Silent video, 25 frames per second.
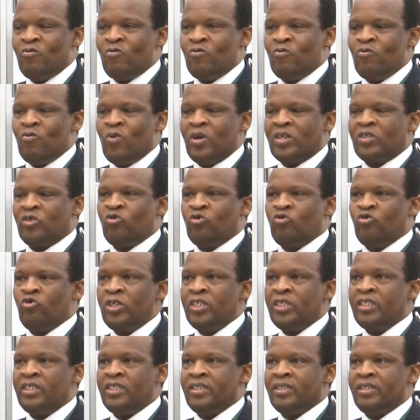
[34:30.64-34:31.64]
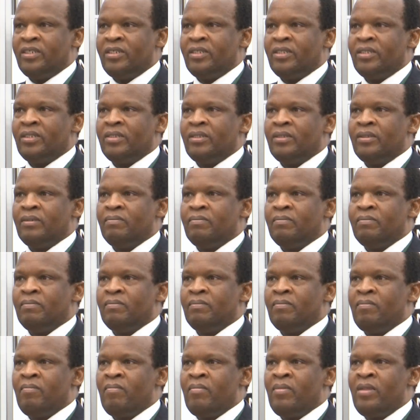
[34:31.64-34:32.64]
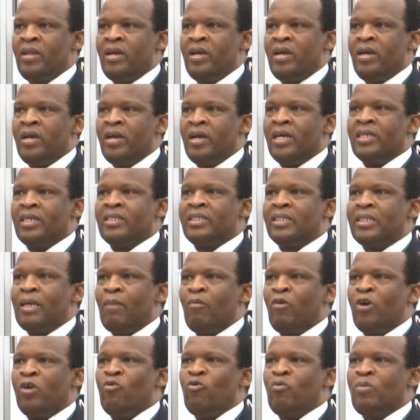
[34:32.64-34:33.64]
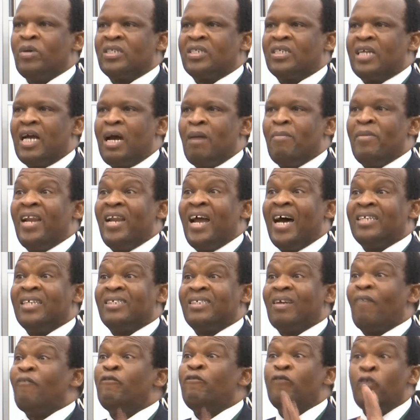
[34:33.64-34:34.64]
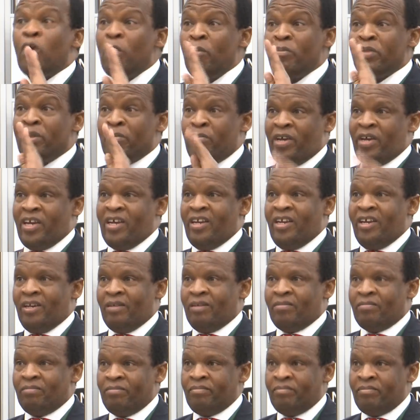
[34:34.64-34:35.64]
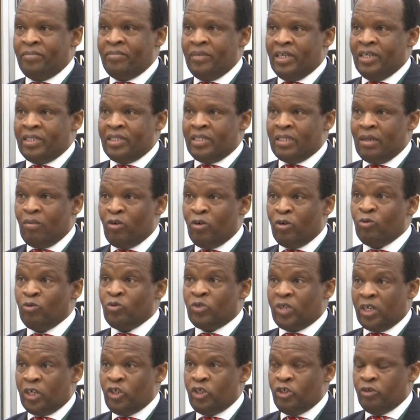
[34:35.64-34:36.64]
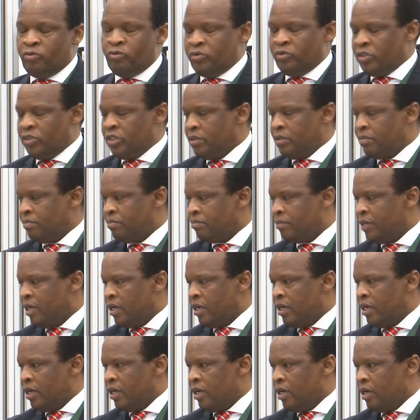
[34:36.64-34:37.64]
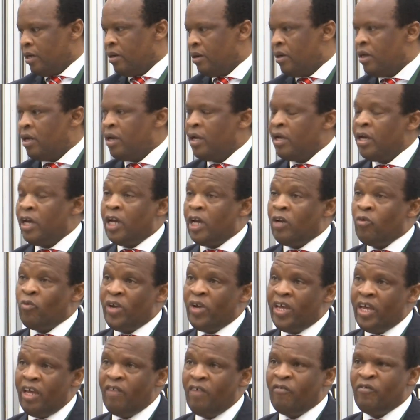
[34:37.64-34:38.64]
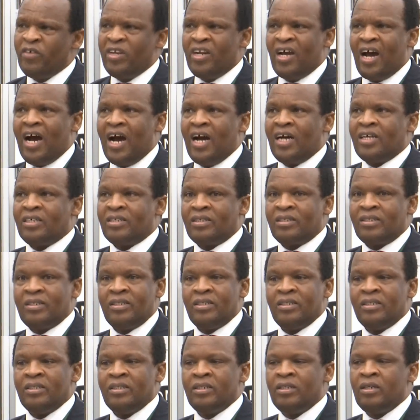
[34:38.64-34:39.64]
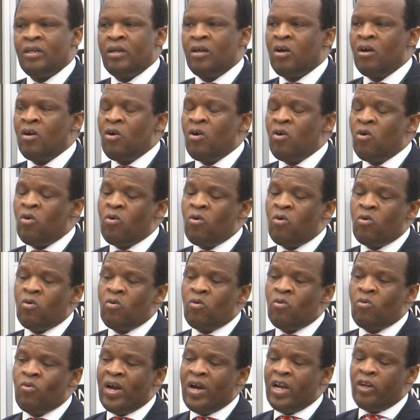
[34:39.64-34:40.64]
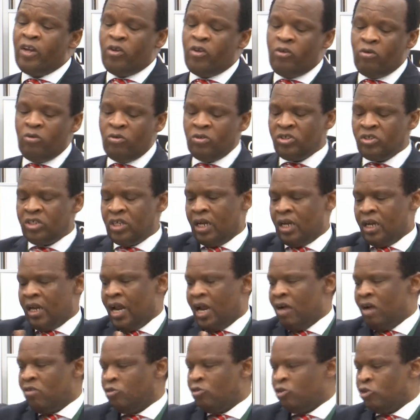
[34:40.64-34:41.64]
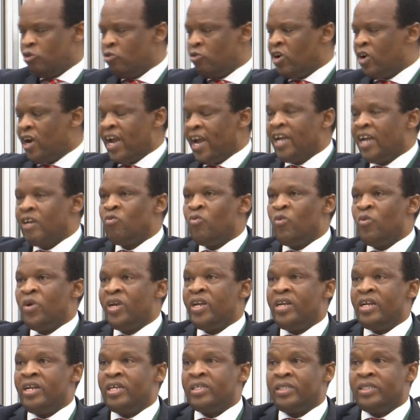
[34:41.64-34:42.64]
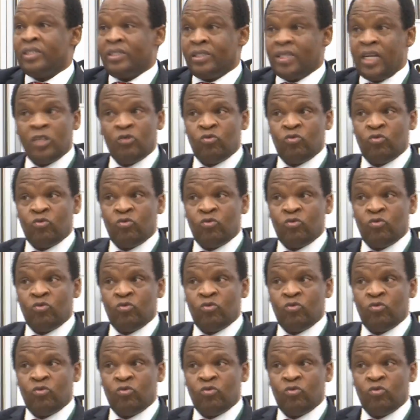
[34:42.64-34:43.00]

was treated as someone who must come and answer from the beginning, as someone who's accused. And we even asked, well, you get witnesses,